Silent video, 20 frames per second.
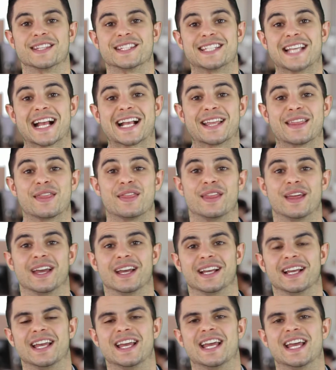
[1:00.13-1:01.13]
The second
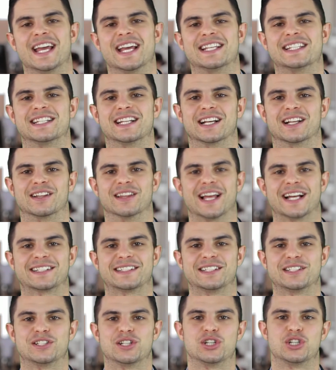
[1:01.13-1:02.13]
thing is
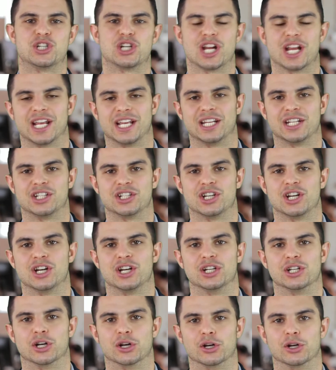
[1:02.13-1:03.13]
neglecting to change
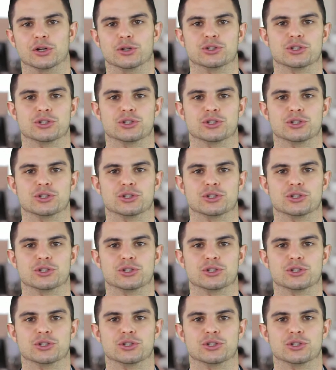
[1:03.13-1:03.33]
your